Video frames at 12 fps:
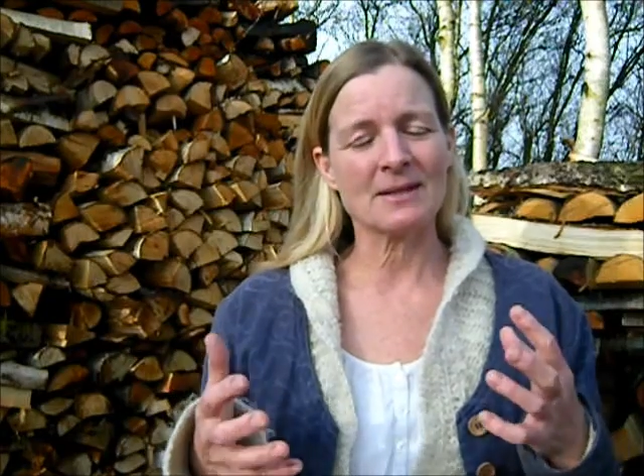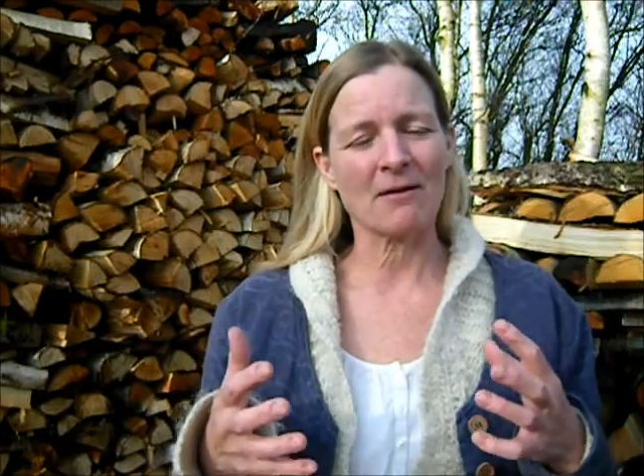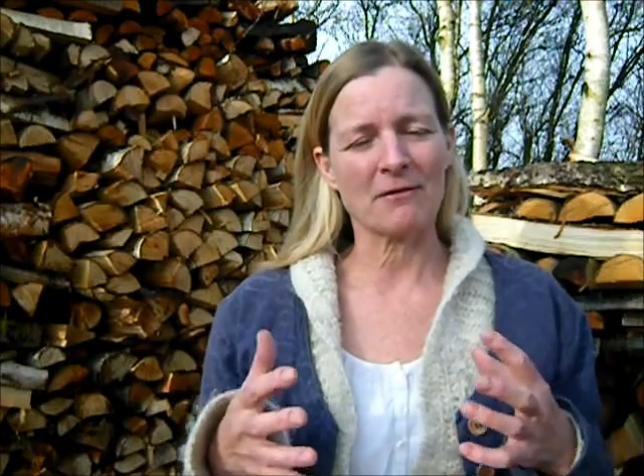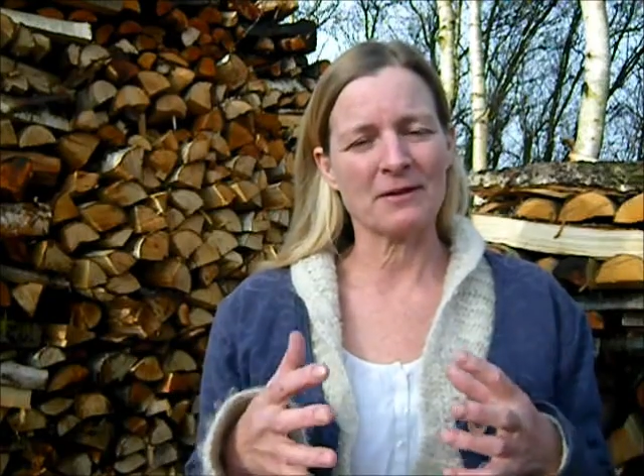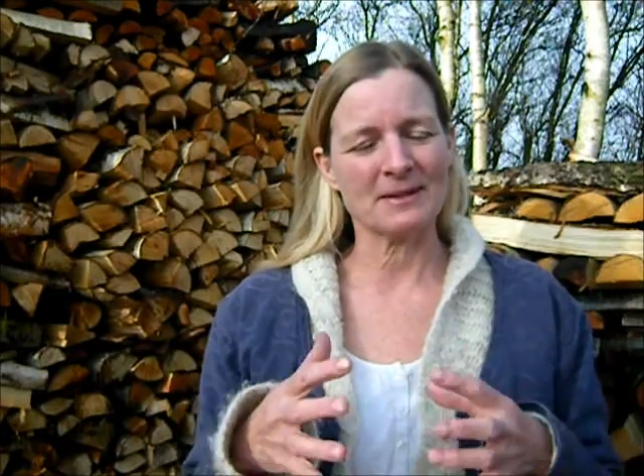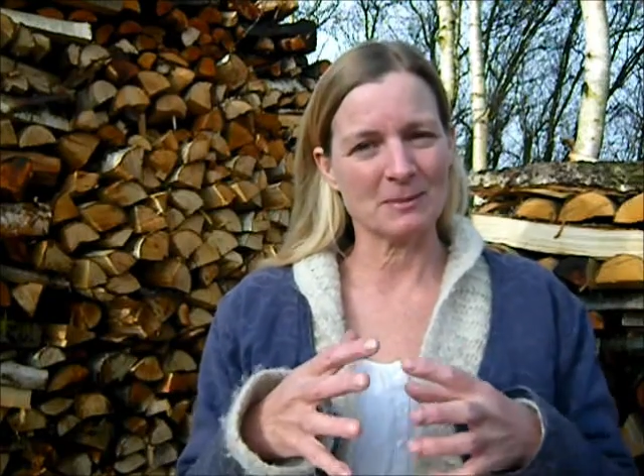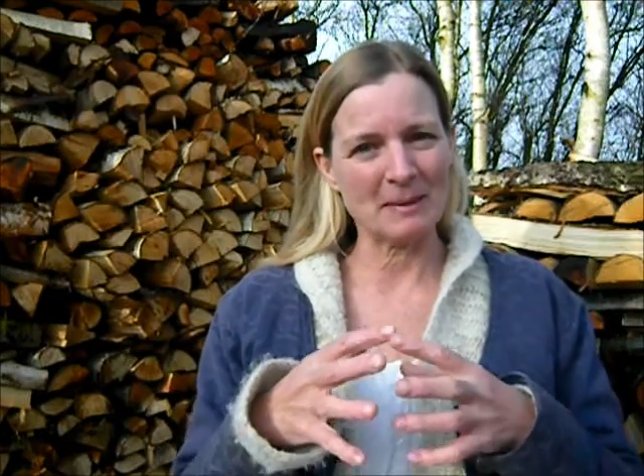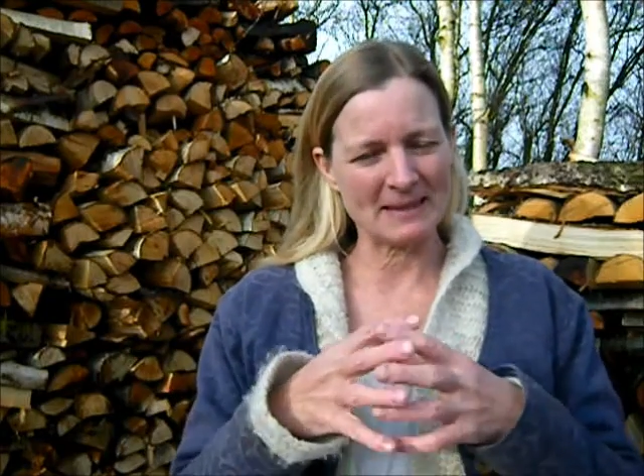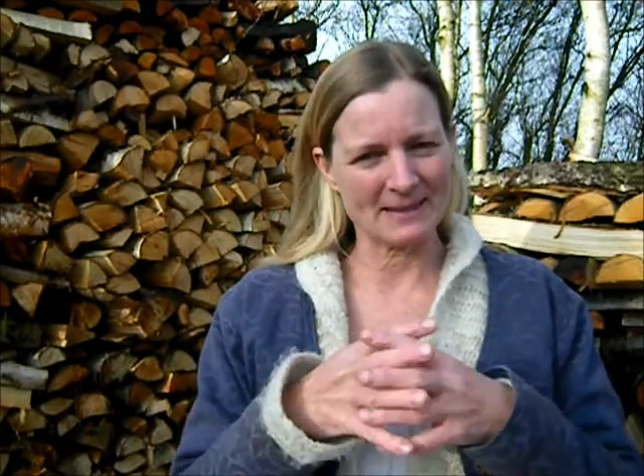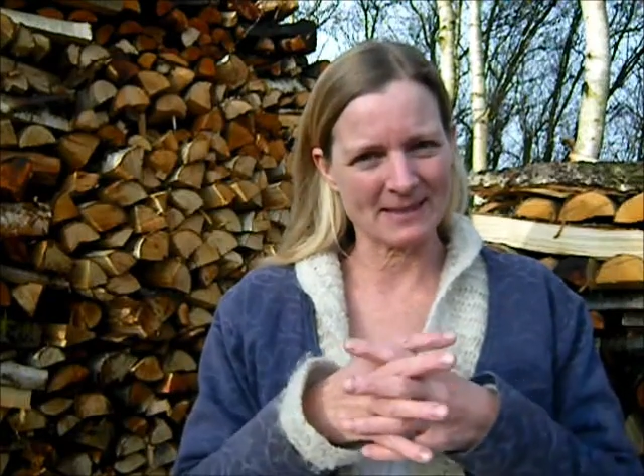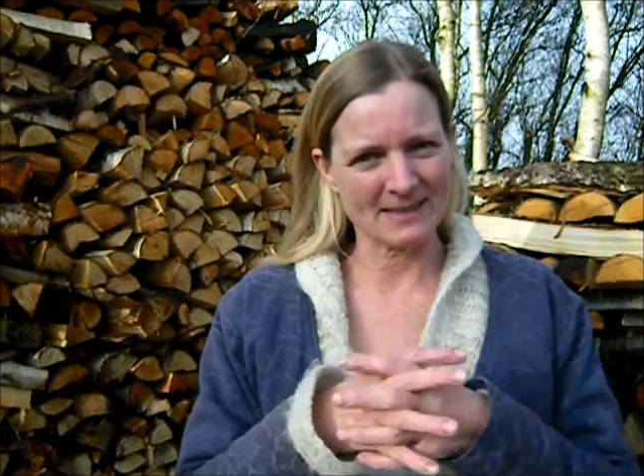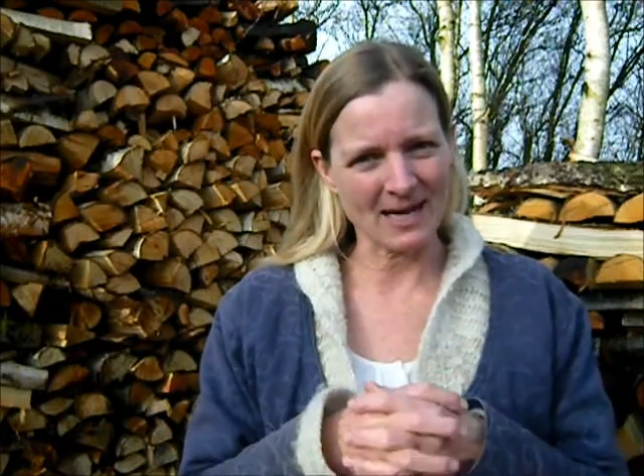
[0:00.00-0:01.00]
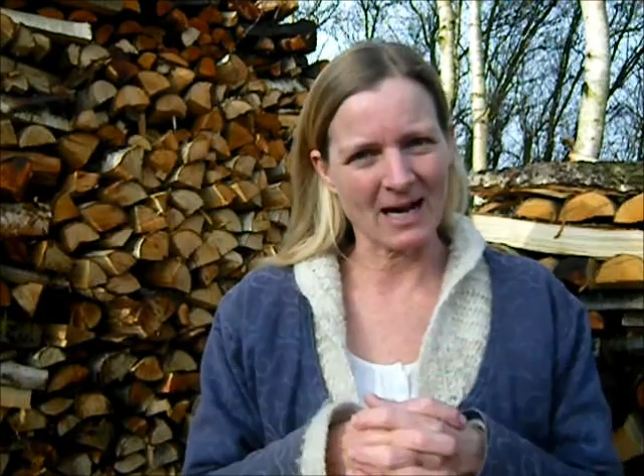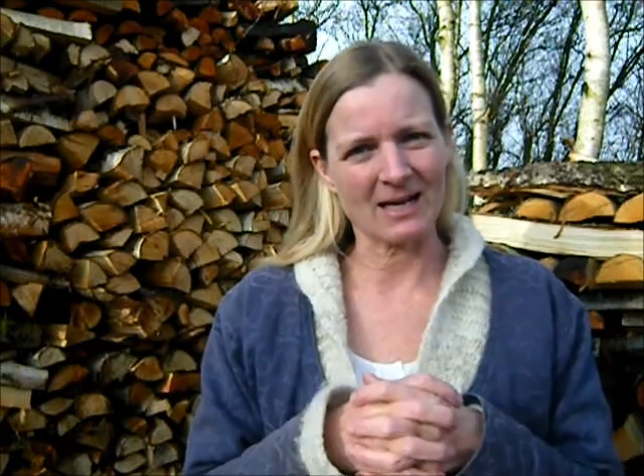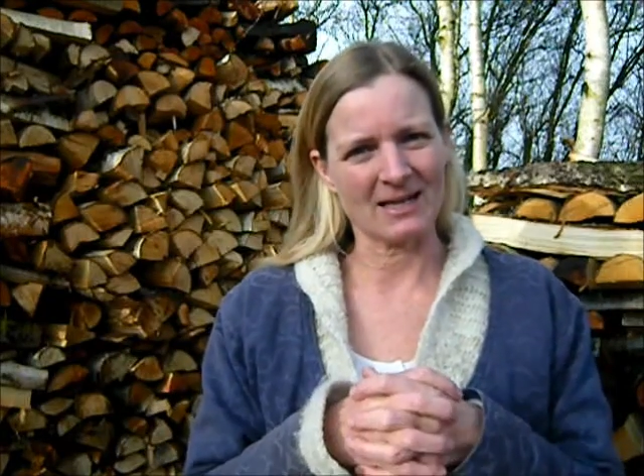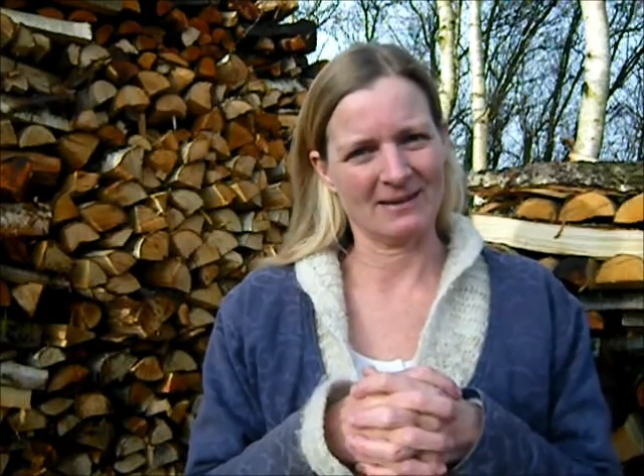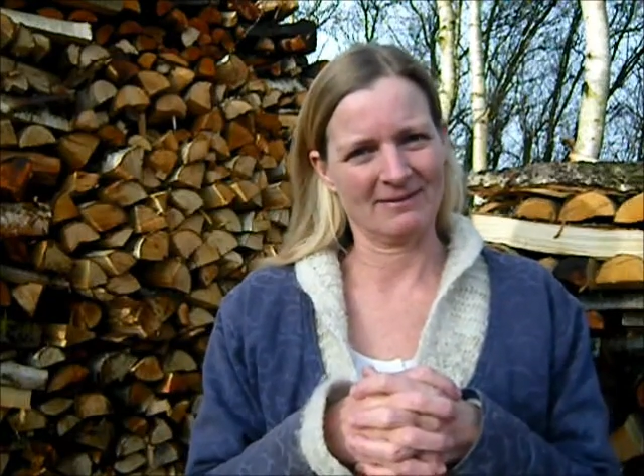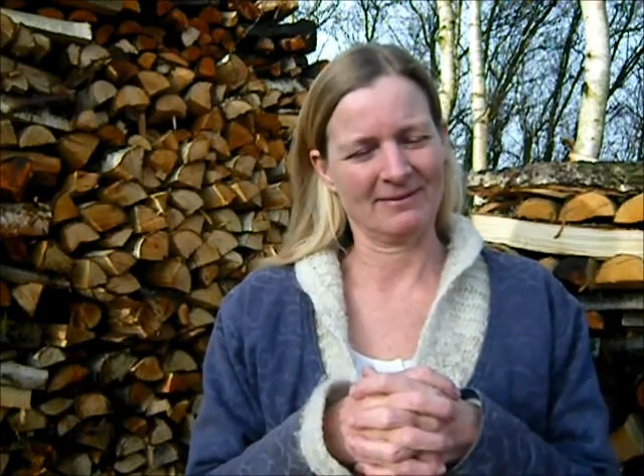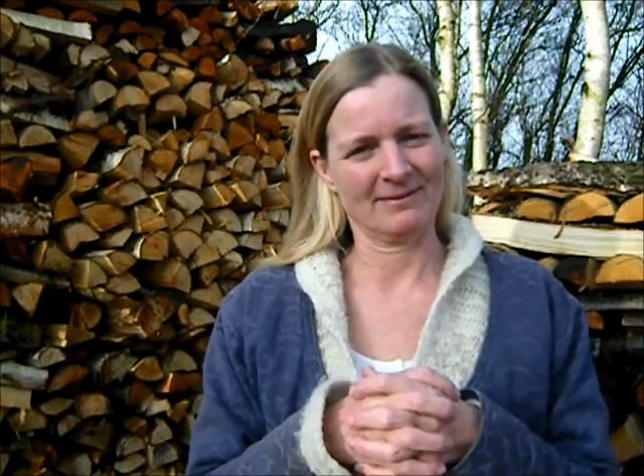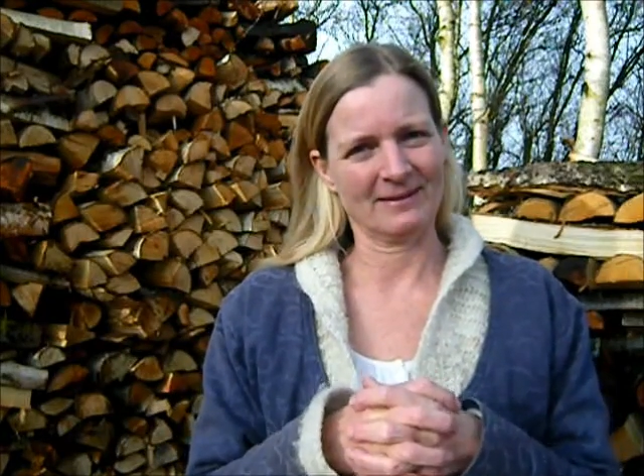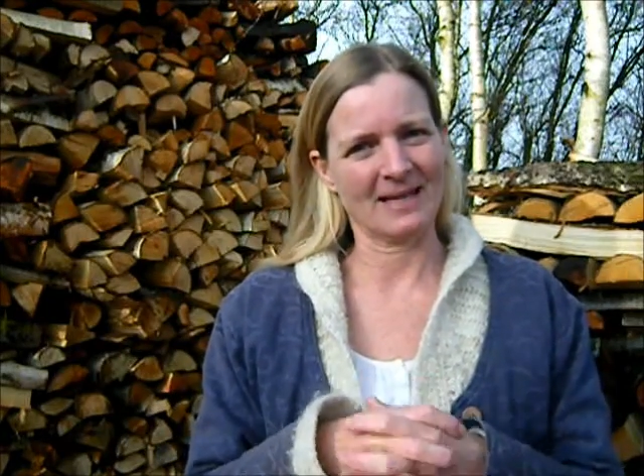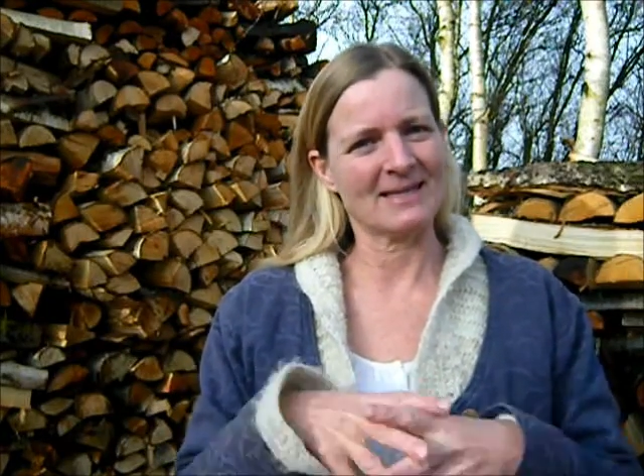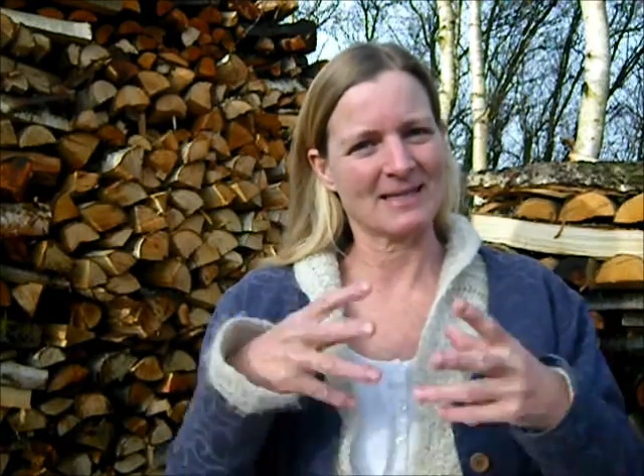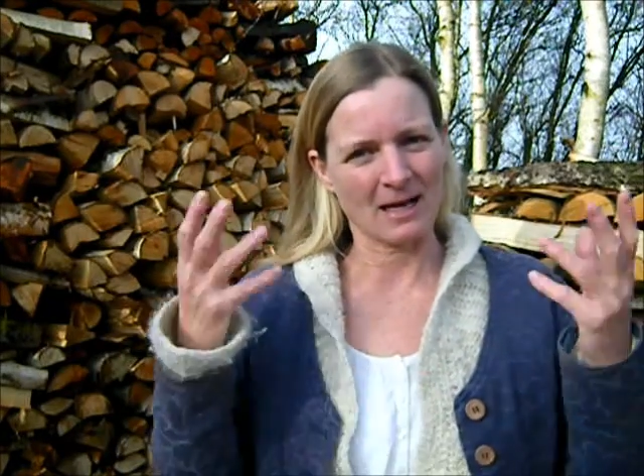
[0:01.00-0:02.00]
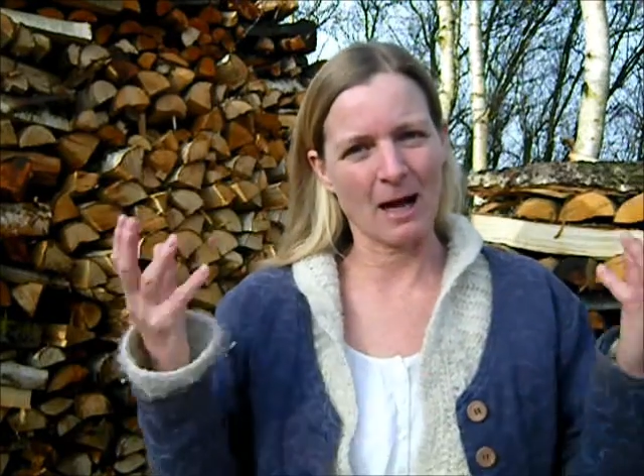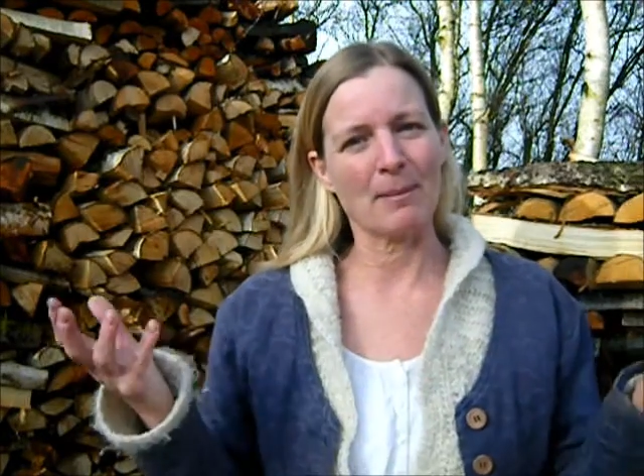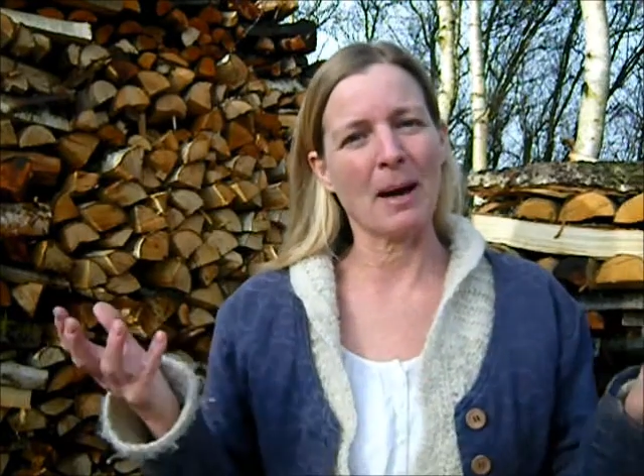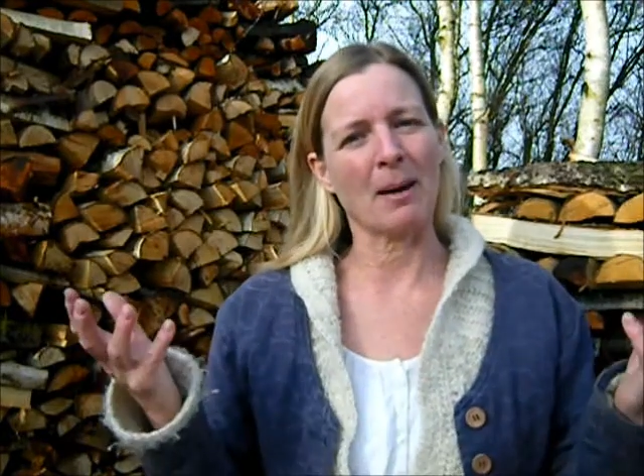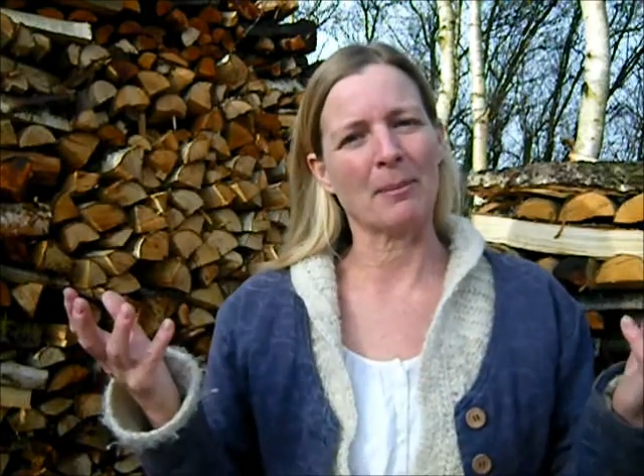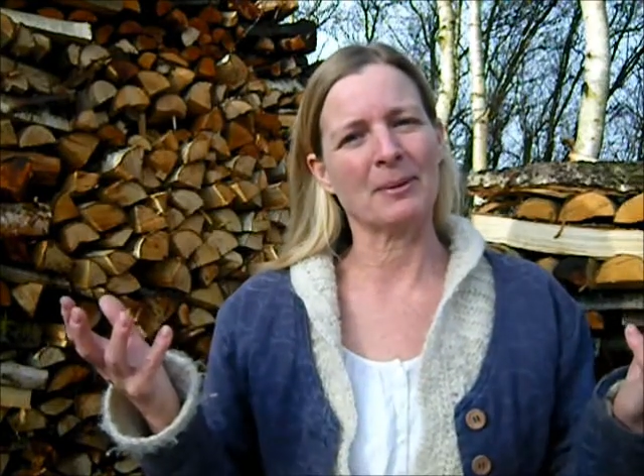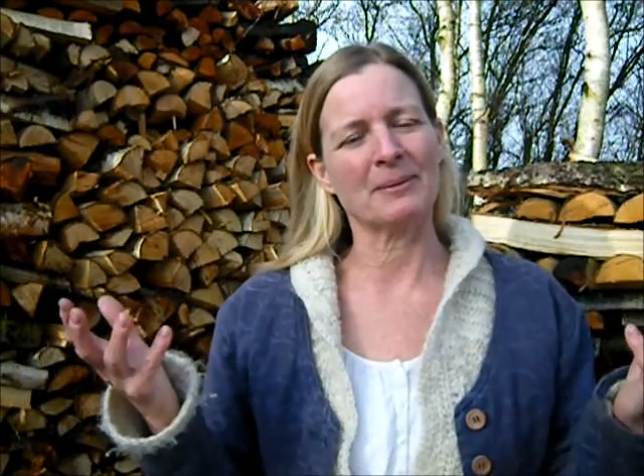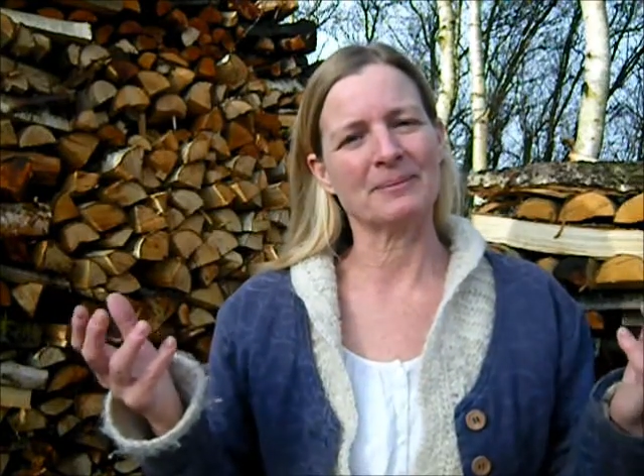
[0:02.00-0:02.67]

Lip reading: stuff that's been stuck has to come up.